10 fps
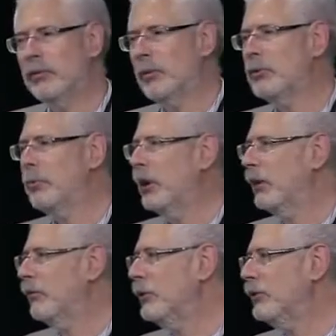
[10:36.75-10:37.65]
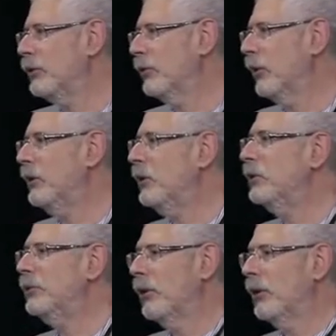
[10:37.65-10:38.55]
of most product features are
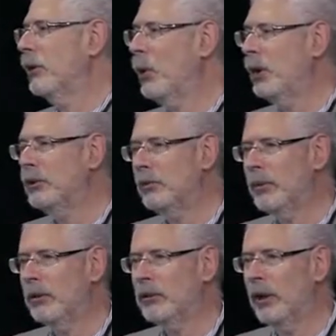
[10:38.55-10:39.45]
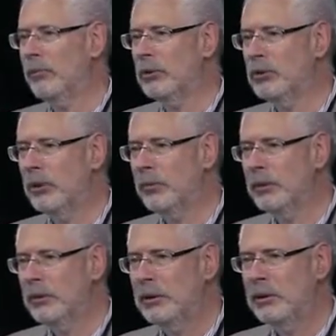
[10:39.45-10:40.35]
unneeded or unwanted by the time we ship.
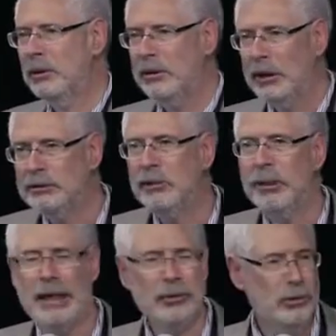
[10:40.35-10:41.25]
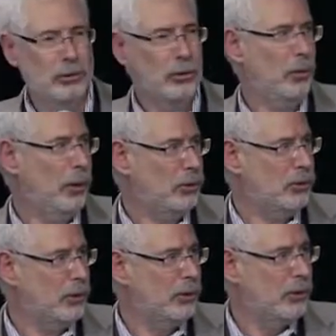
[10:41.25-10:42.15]
Now let me answer your question.